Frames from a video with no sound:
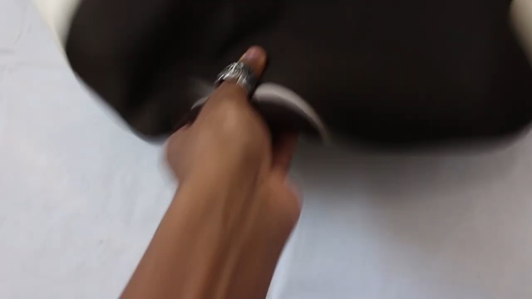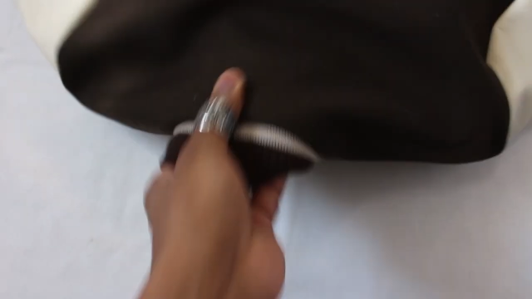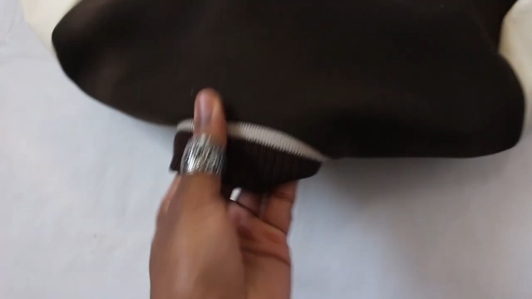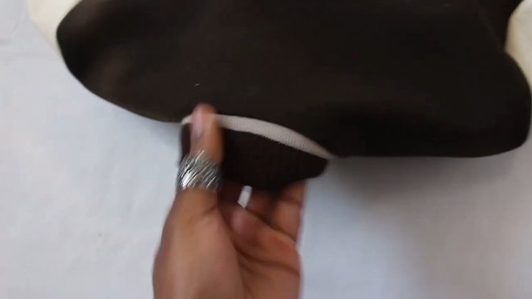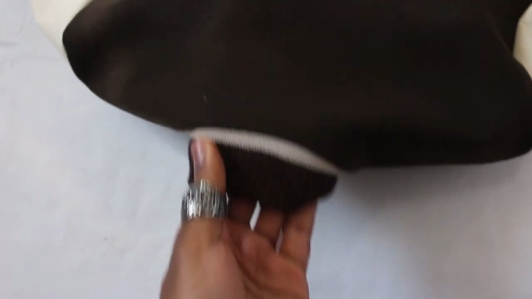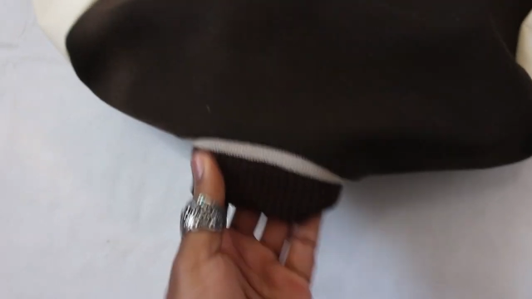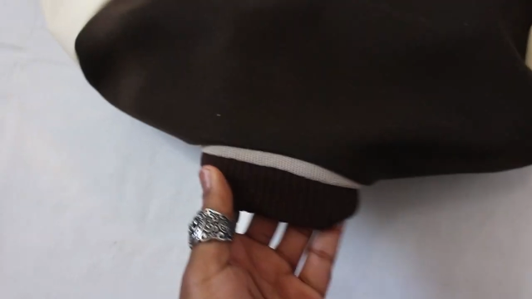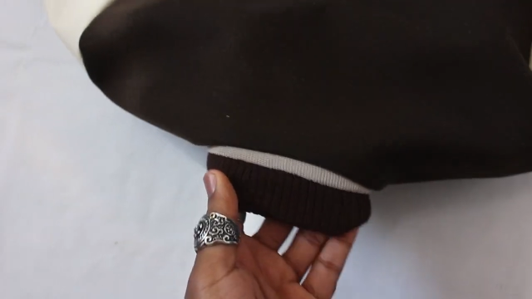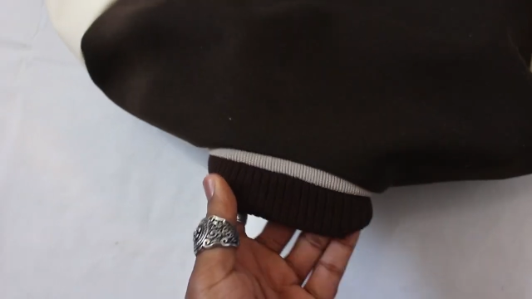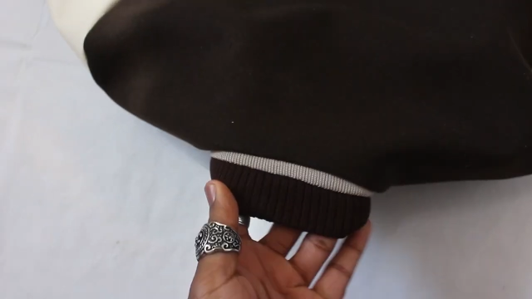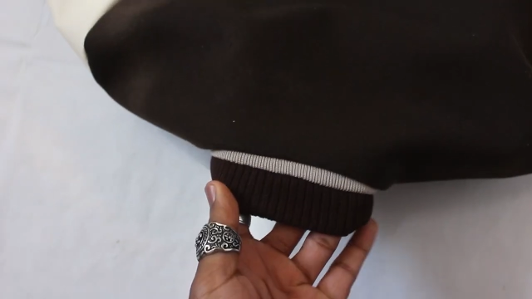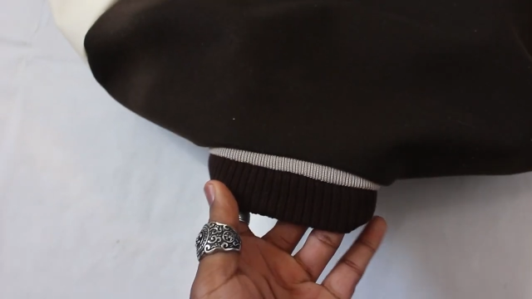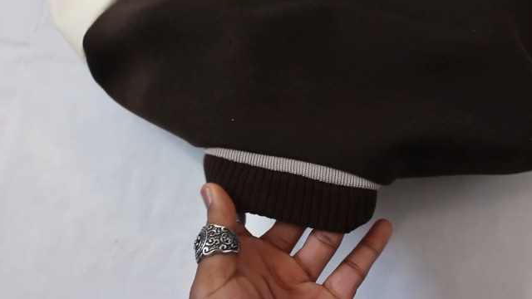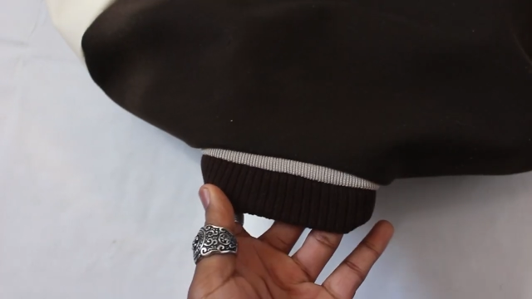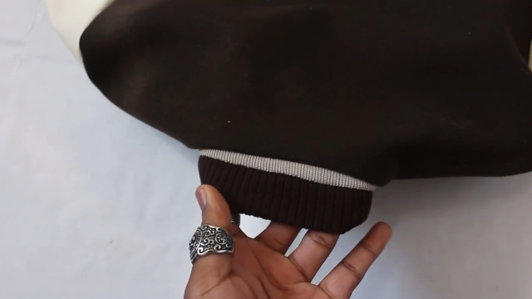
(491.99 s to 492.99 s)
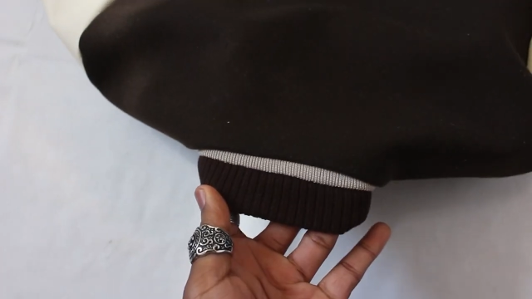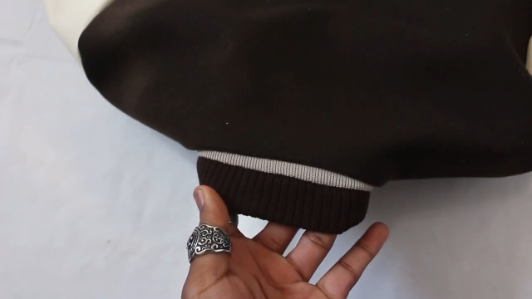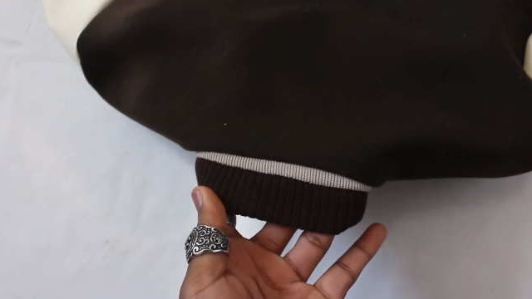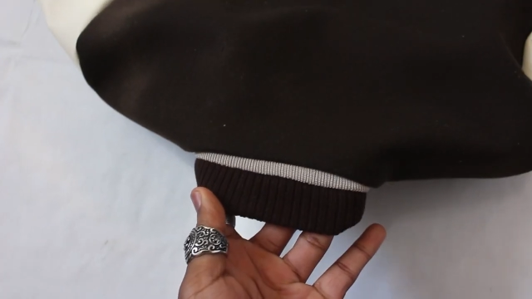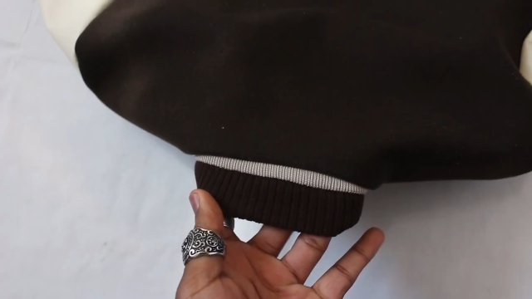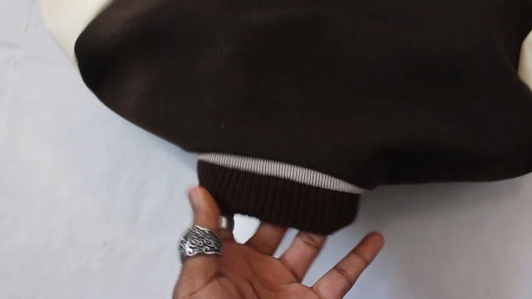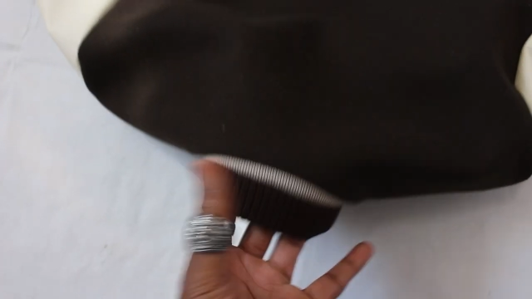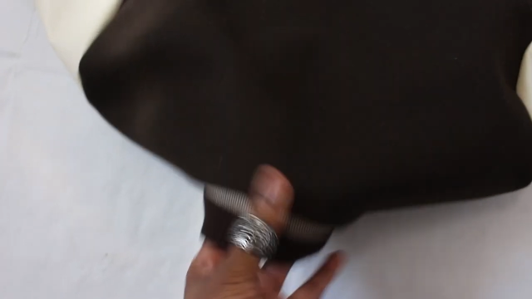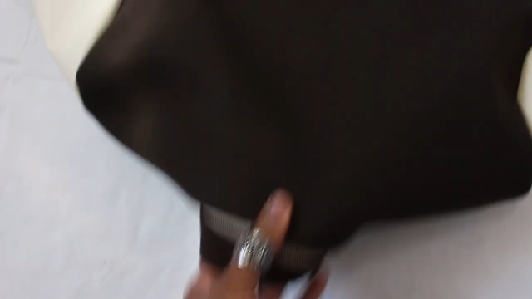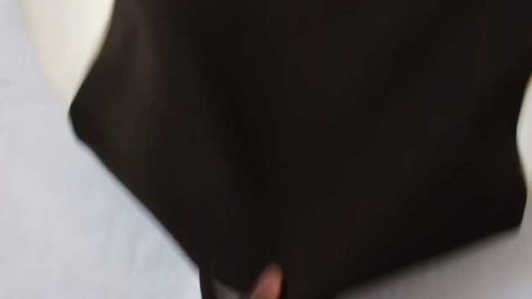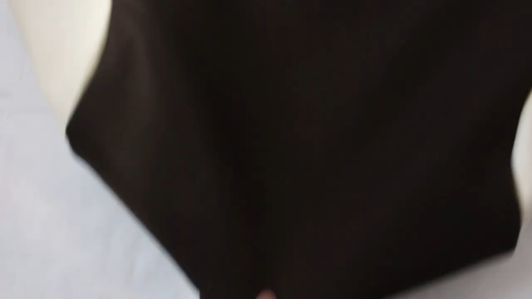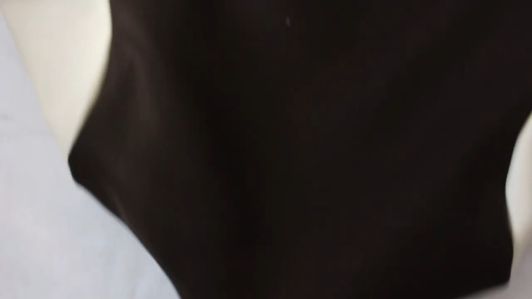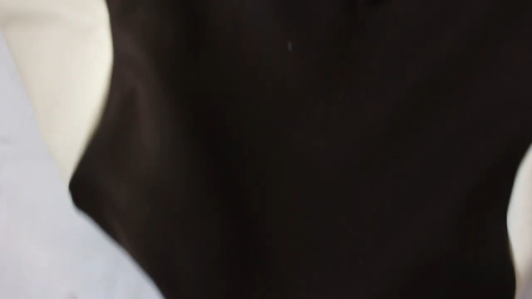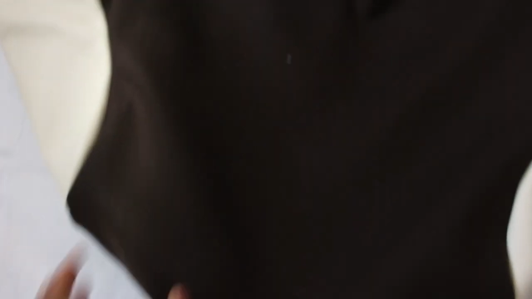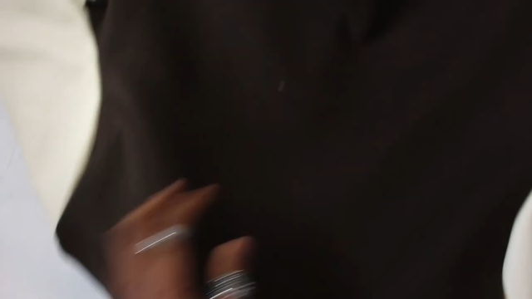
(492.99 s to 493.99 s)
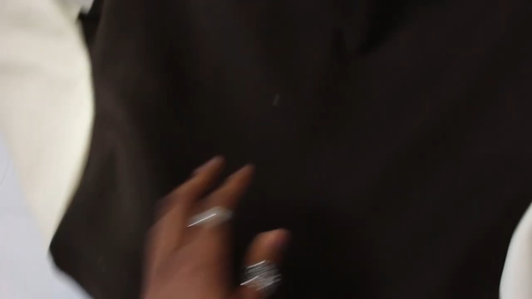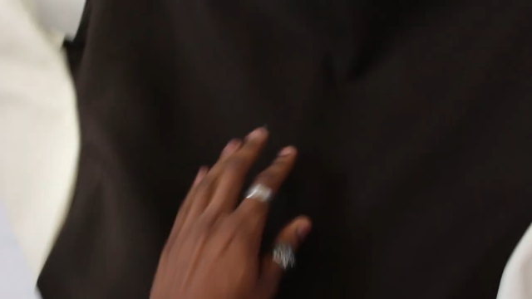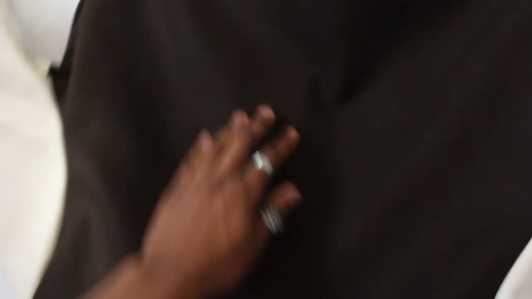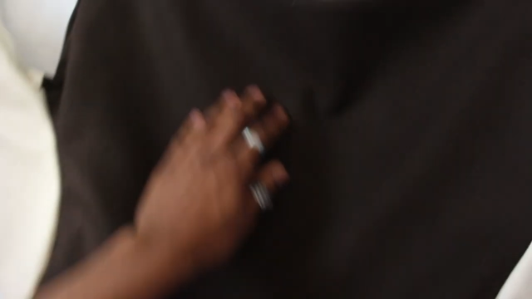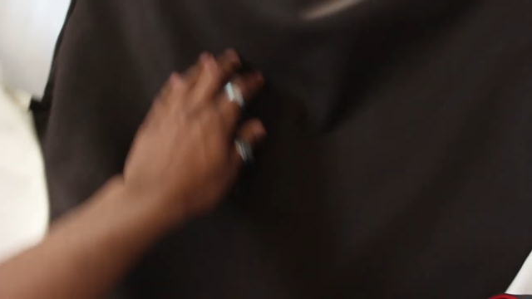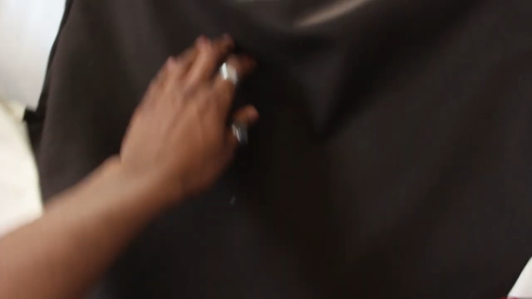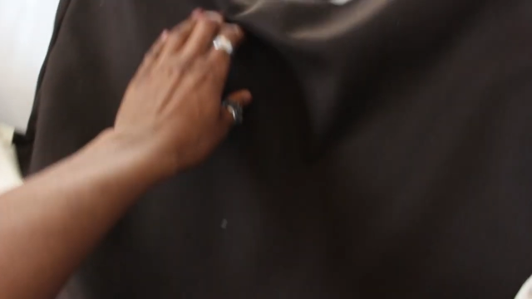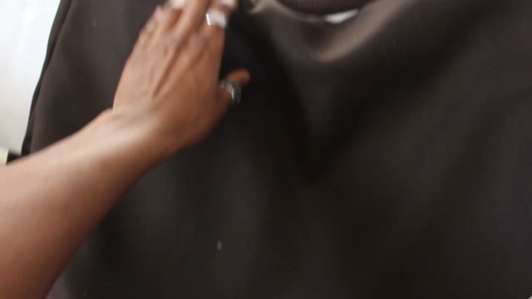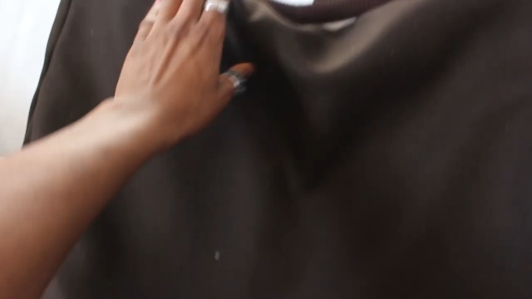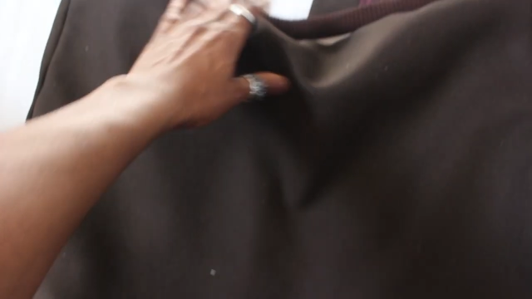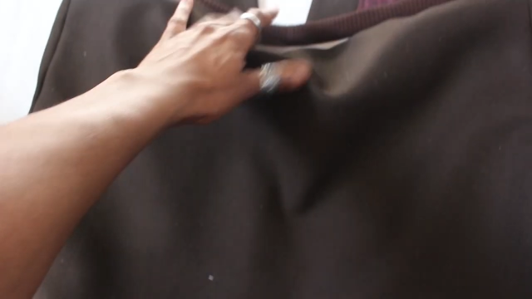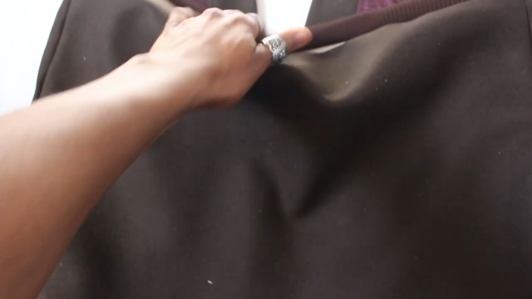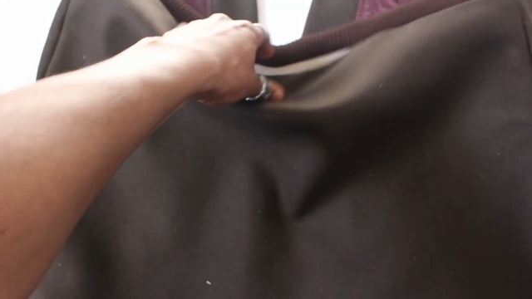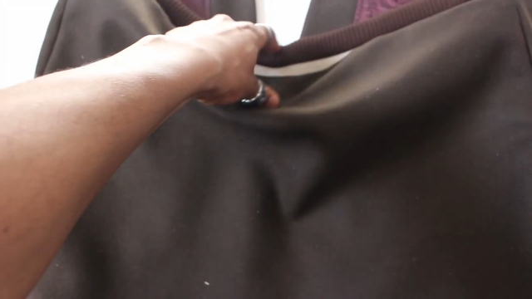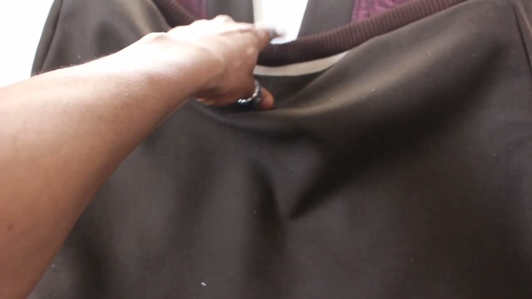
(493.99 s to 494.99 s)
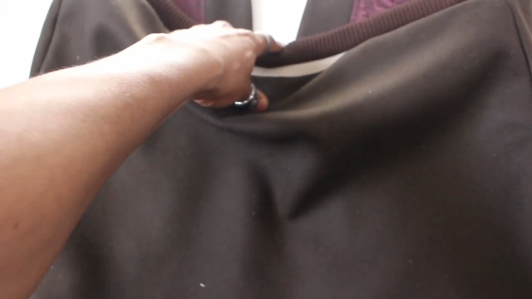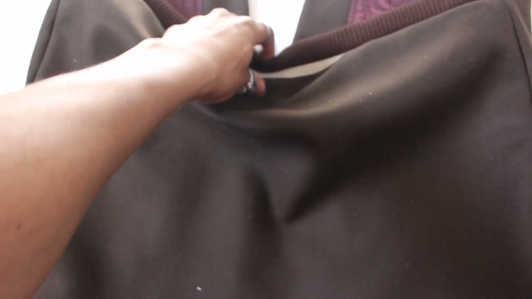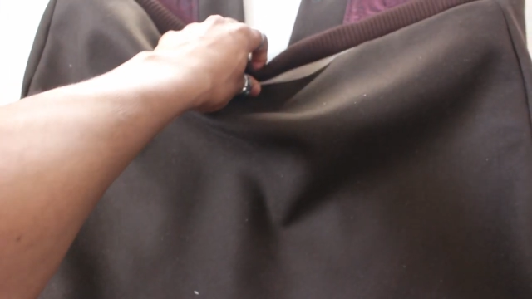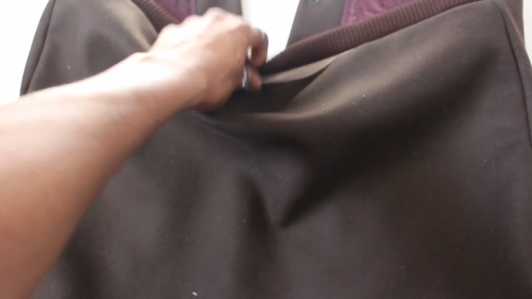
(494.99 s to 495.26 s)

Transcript: No face is visible, so there are no lips to read.